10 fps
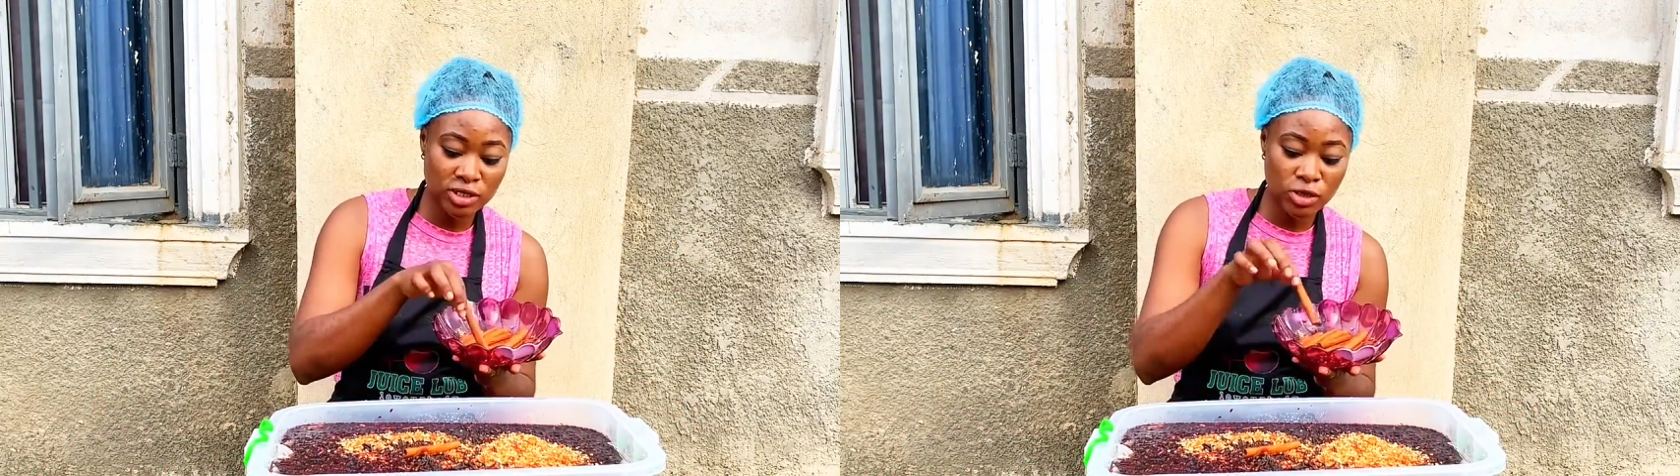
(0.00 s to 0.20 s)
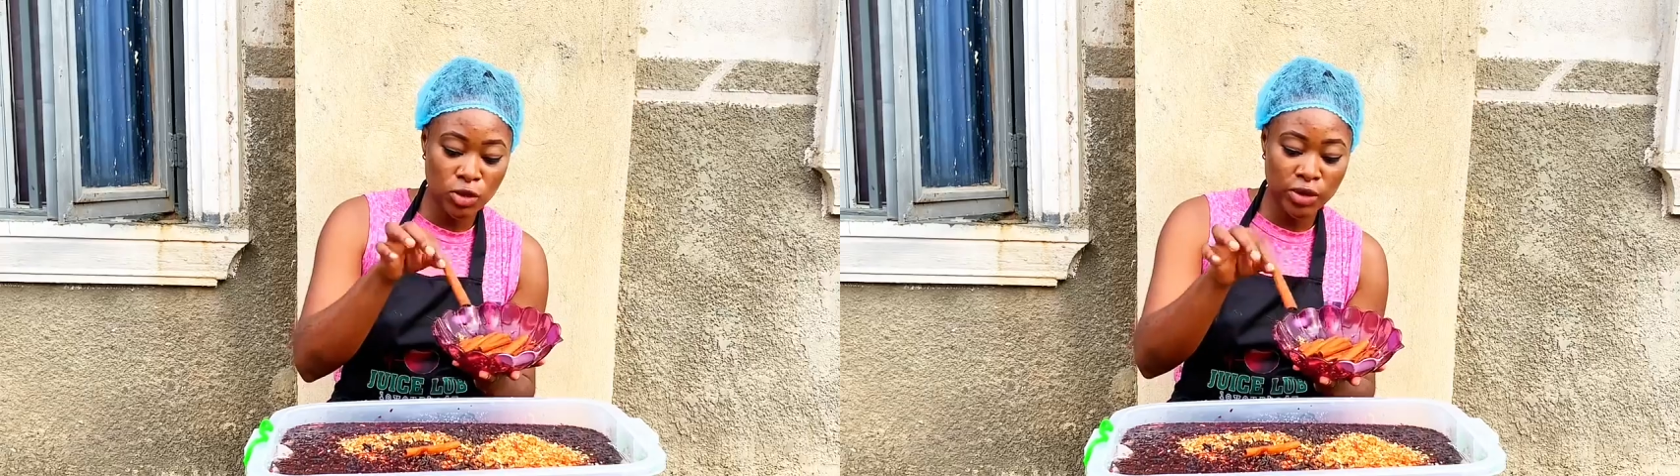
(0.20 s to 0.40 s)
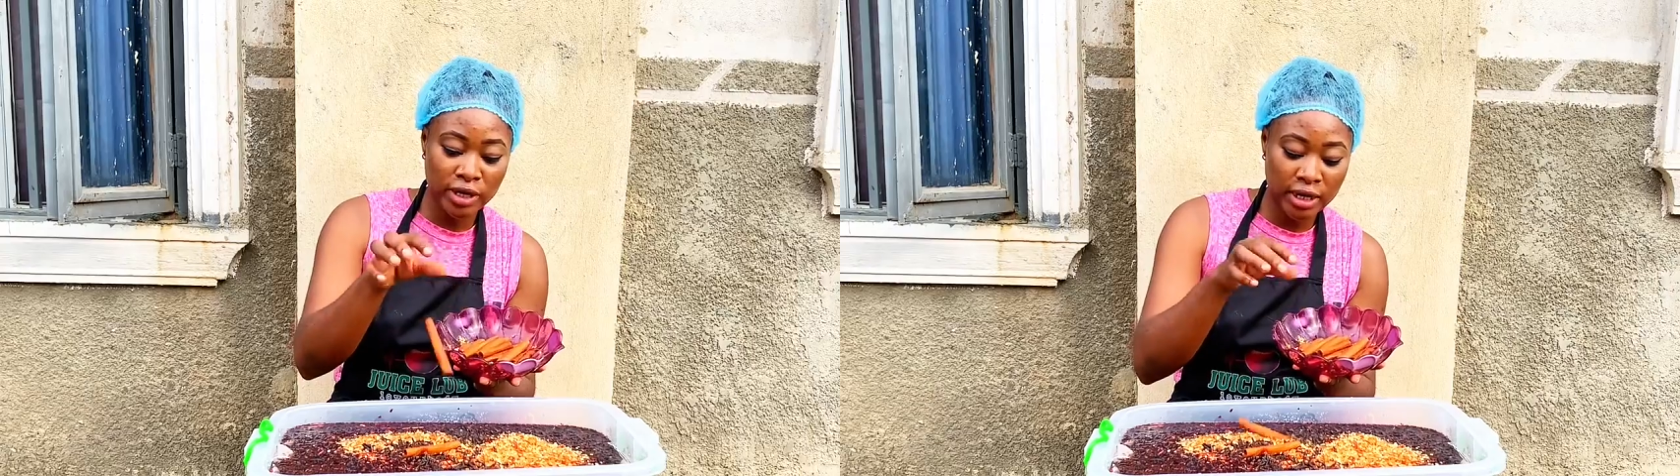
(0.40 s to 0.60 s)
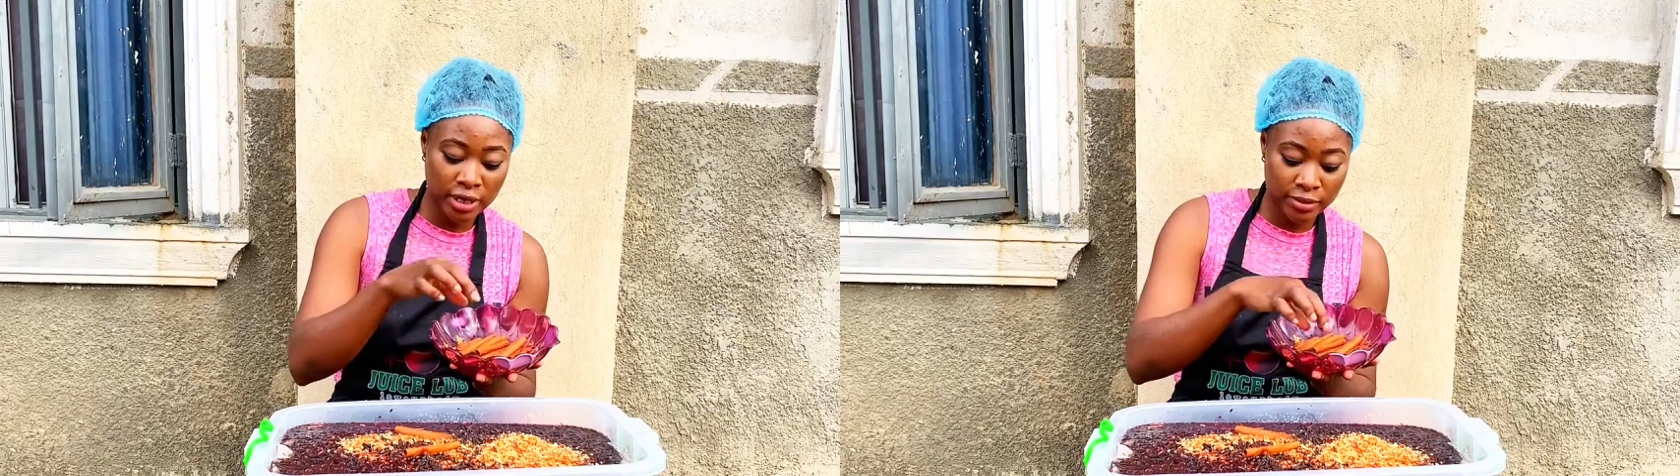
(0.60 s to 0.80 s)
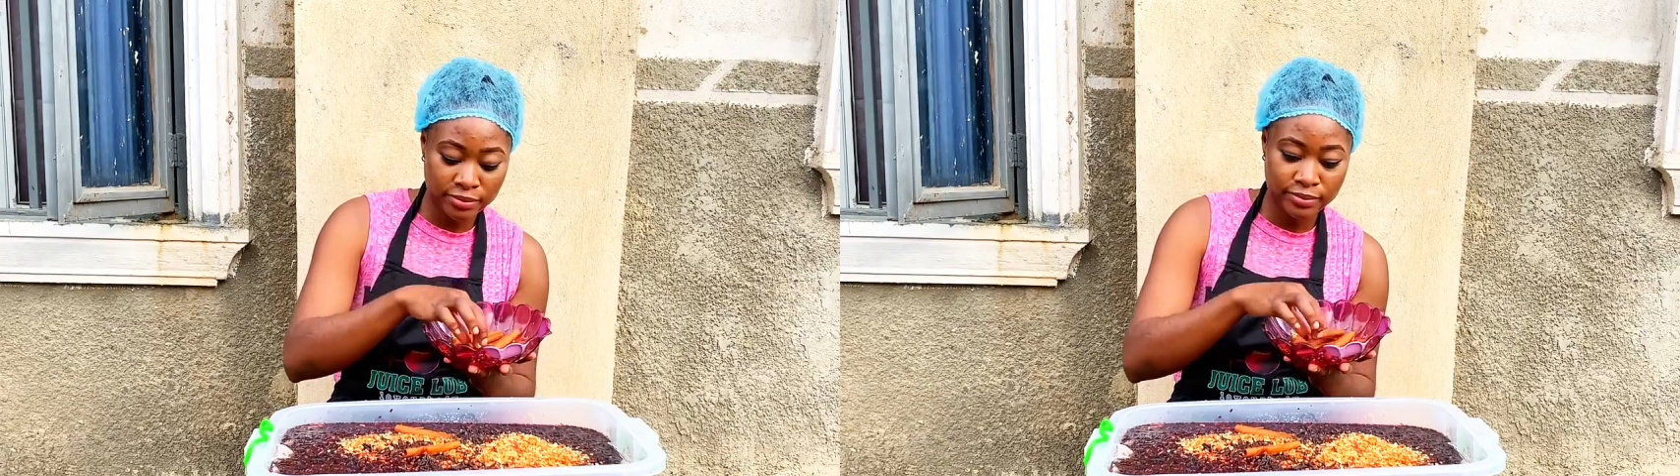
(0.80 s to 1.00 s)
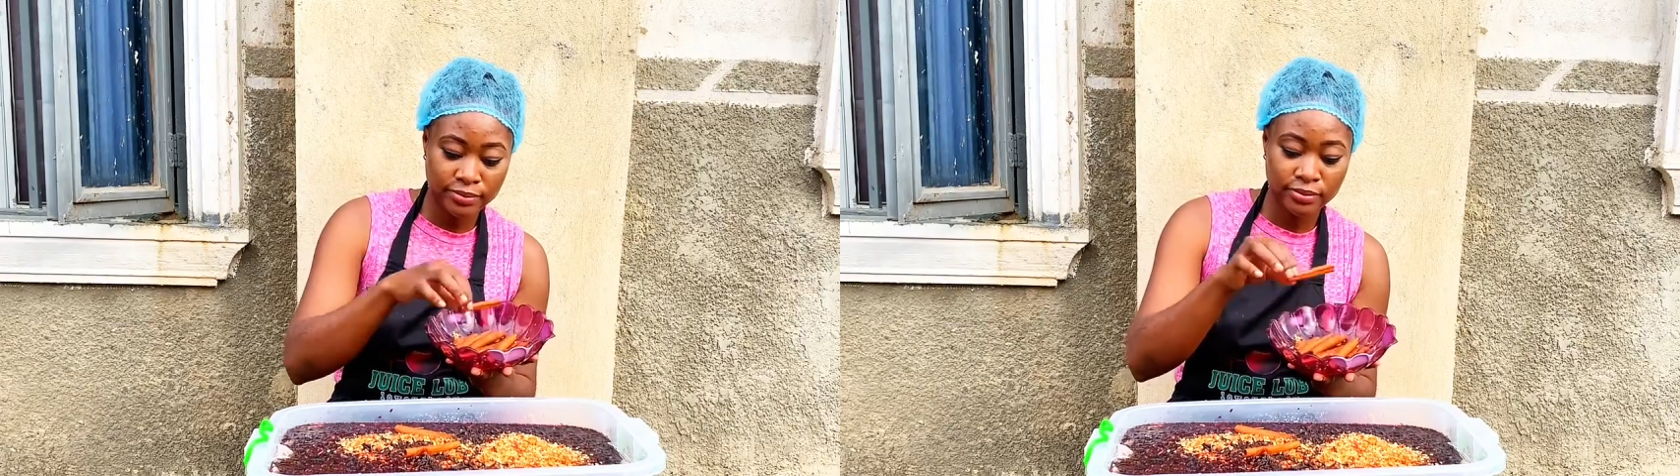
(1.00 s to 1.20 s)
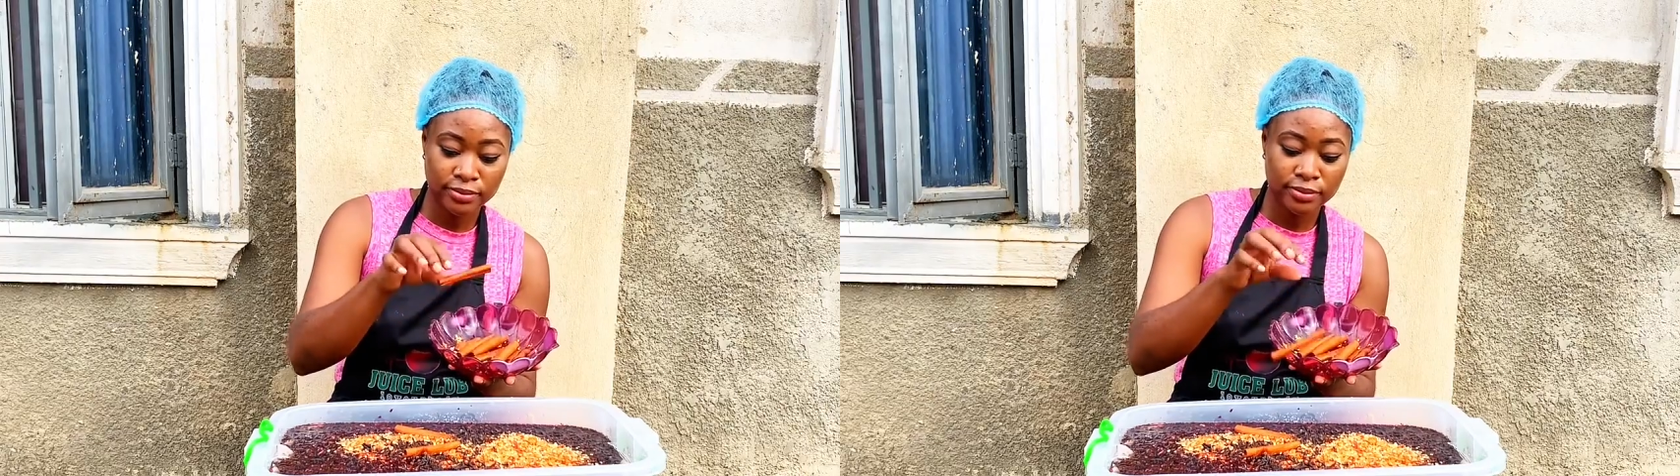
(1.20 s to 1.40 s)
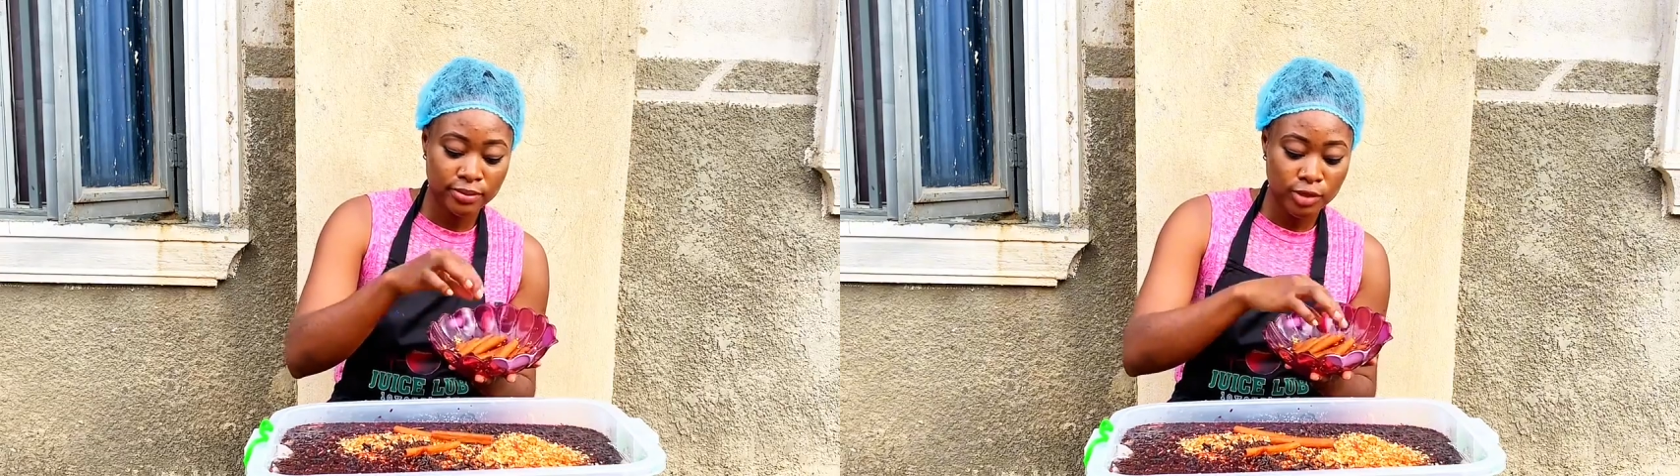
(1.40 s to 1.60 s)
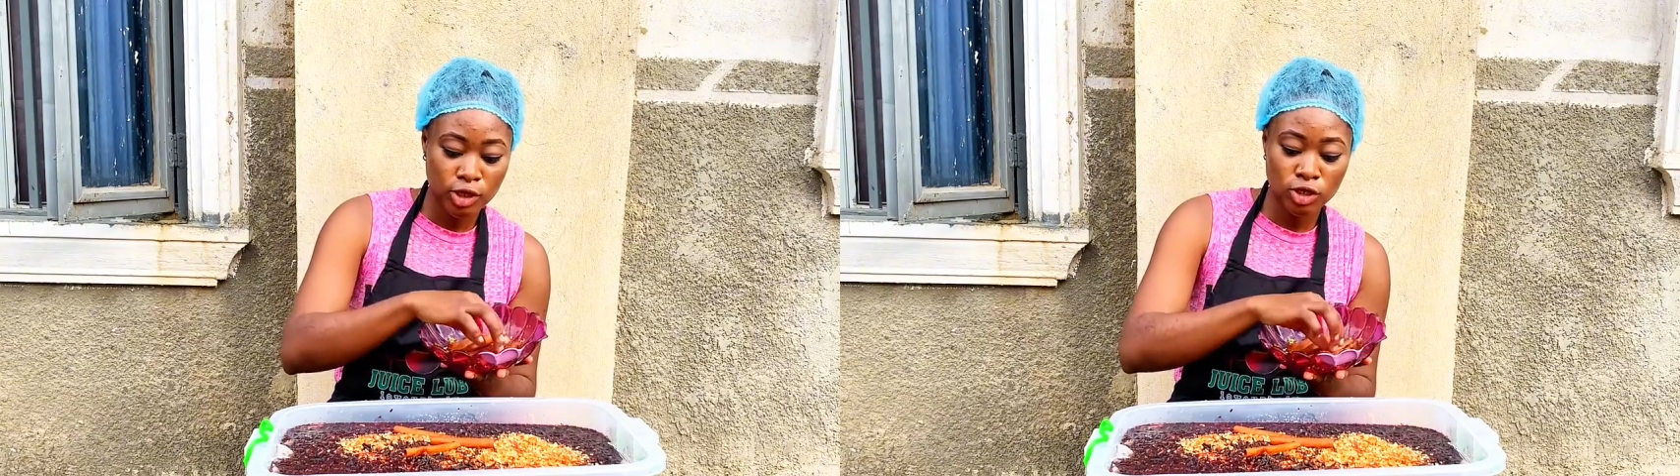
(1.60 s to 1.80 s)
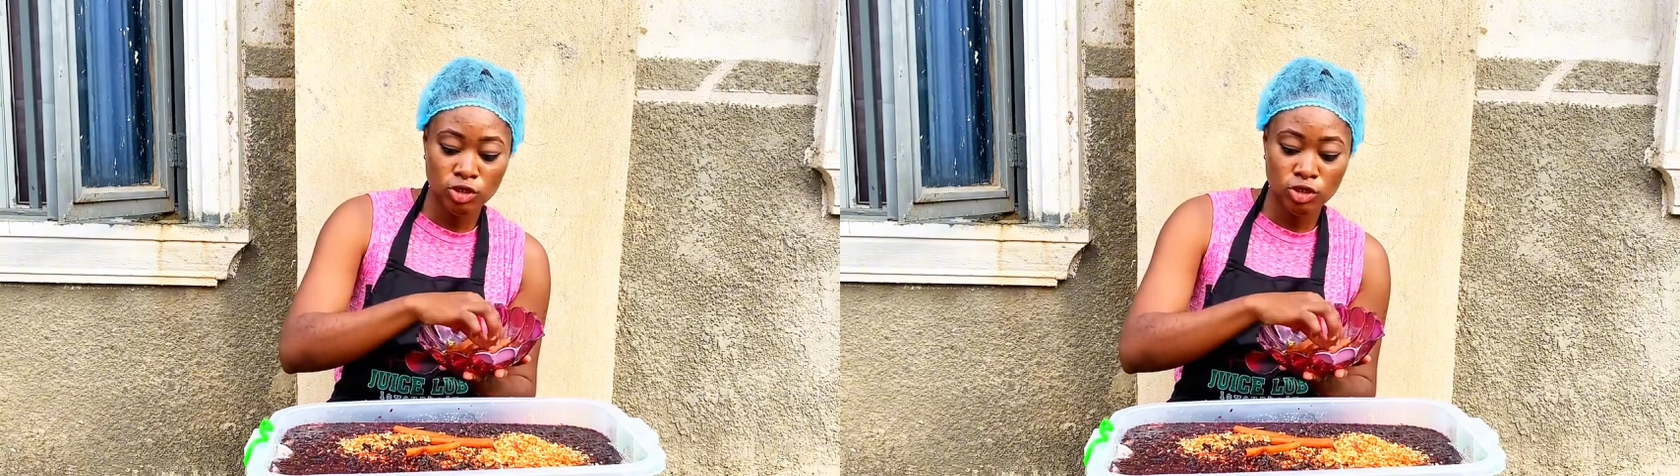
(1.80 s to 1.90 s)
going into